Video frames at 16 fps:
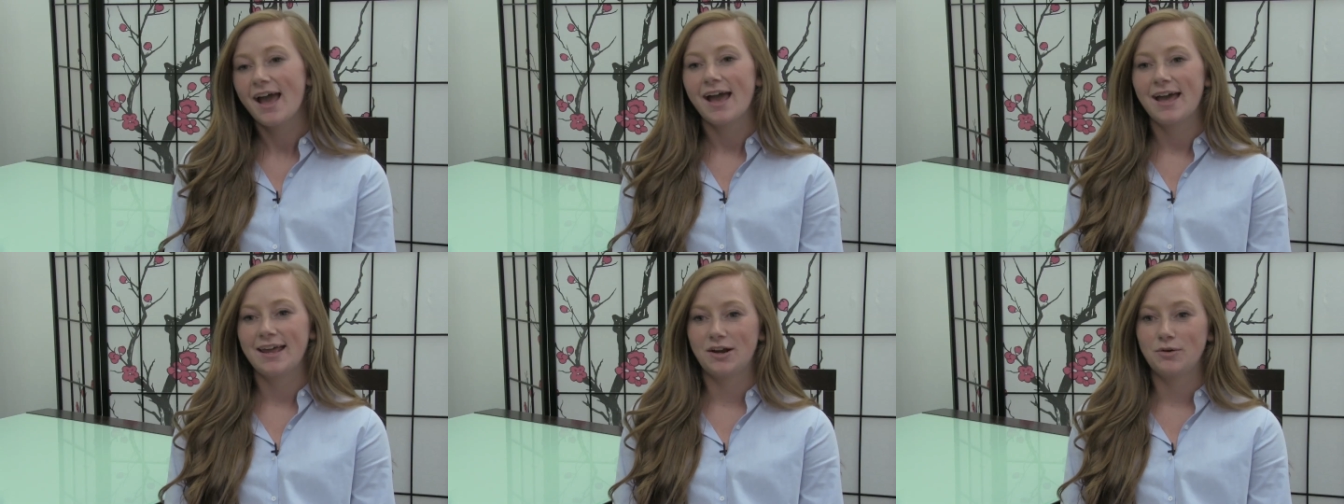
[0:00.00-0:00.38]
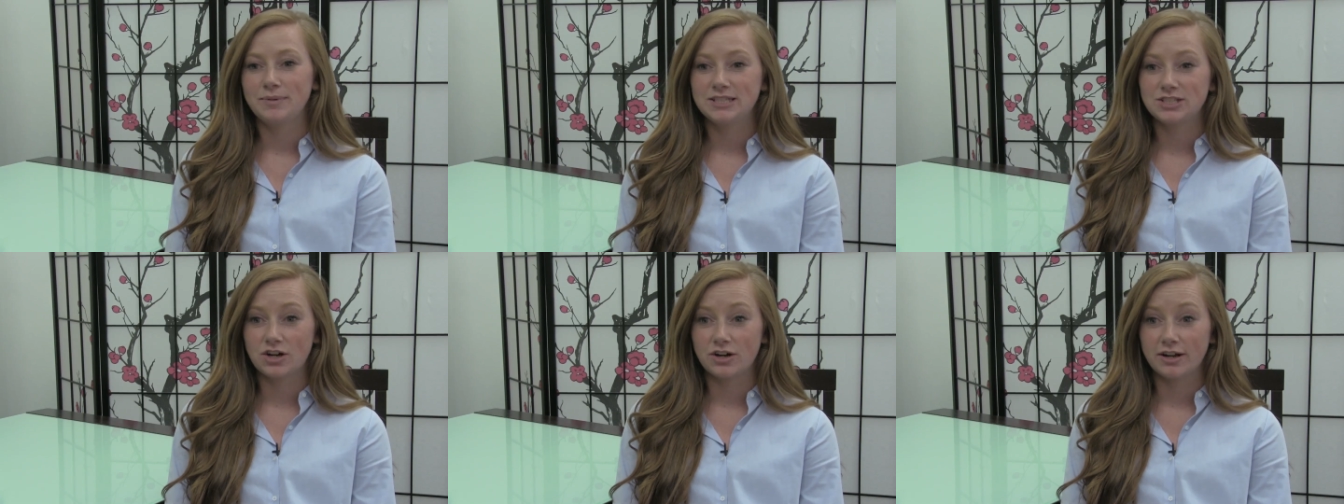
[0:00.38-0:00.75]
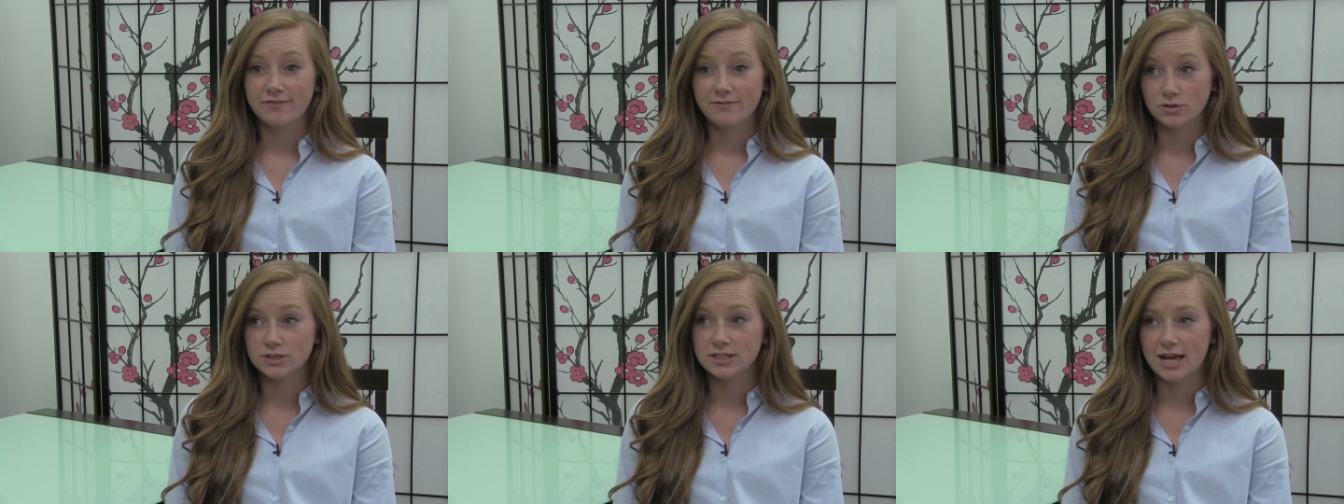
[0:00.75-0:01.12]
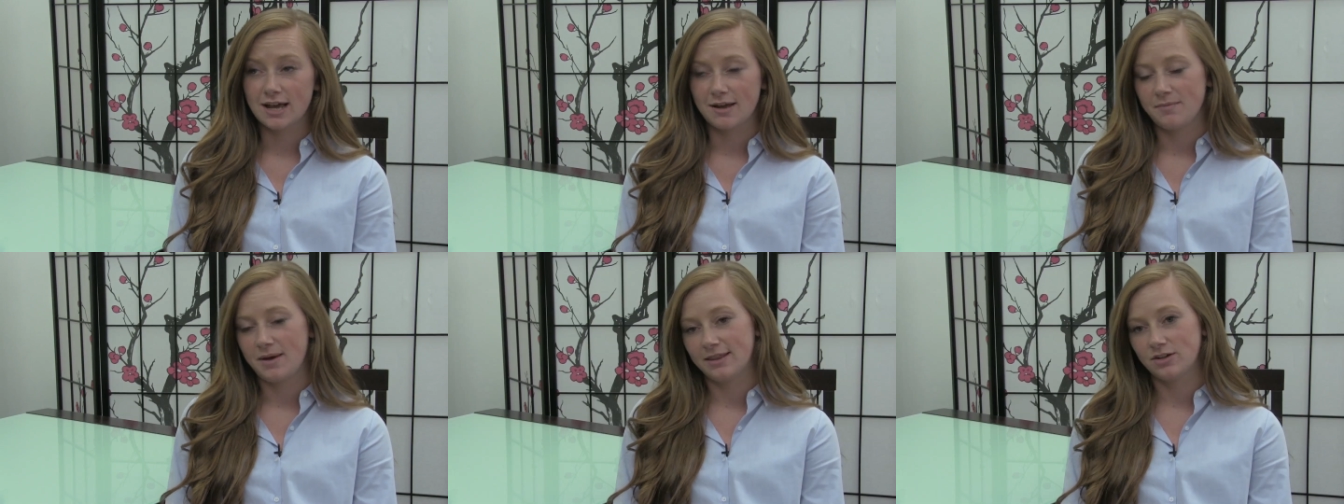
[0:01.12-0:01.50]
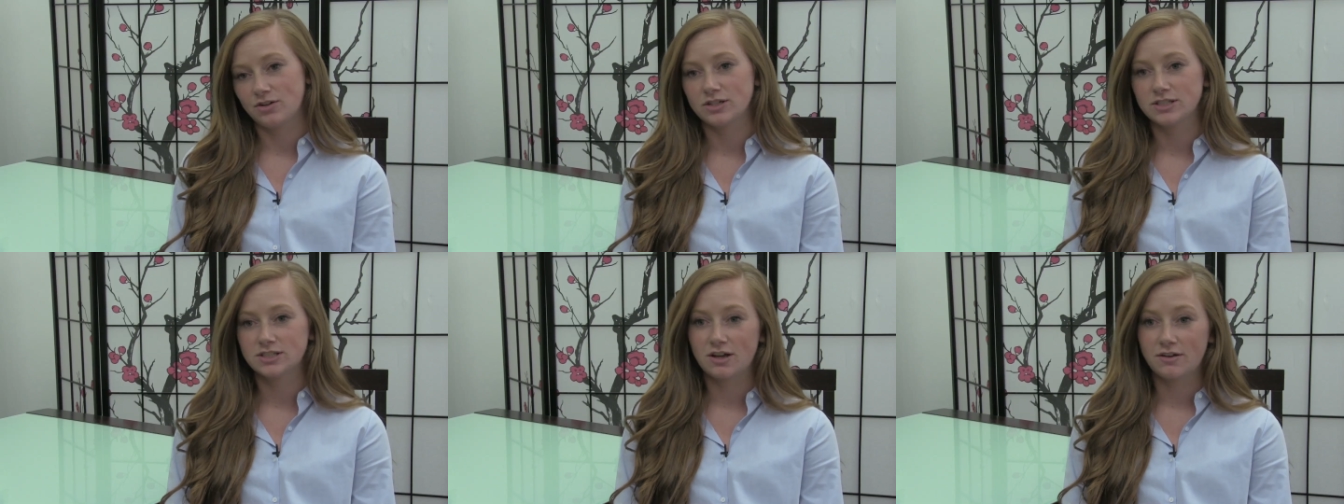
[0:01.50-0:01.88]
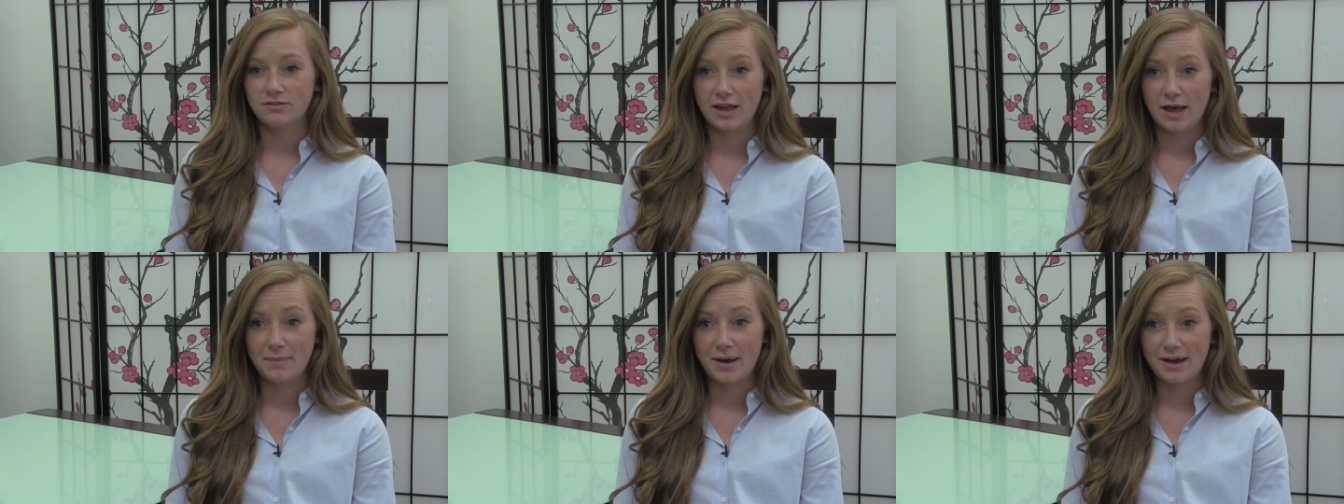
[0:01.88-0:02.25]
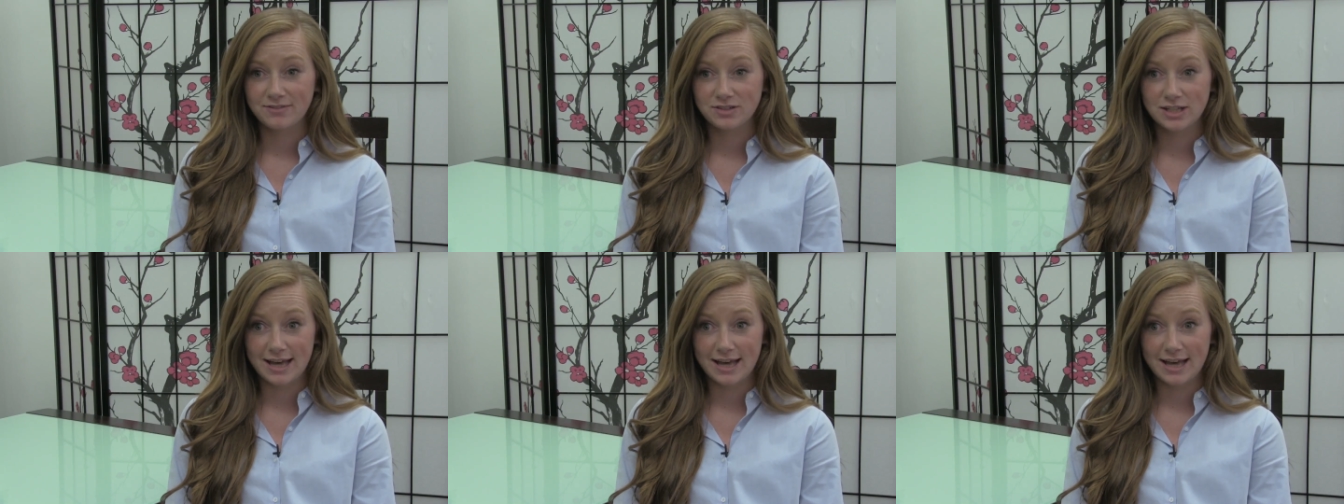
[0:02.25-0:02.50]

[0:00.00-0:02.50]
And I'll be starting full time at the Christof Lab after